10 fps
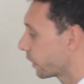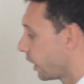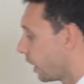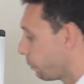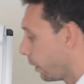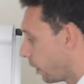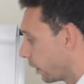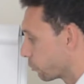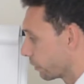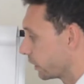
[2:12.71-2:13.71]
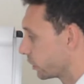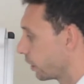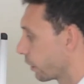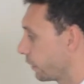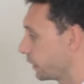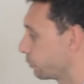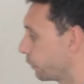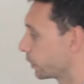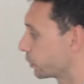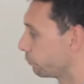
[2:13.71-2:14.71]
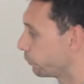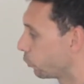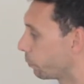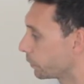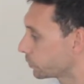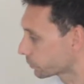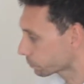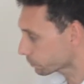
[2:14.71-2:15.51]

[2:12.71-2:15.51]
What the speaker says: carbohydrate side of things first and foremost.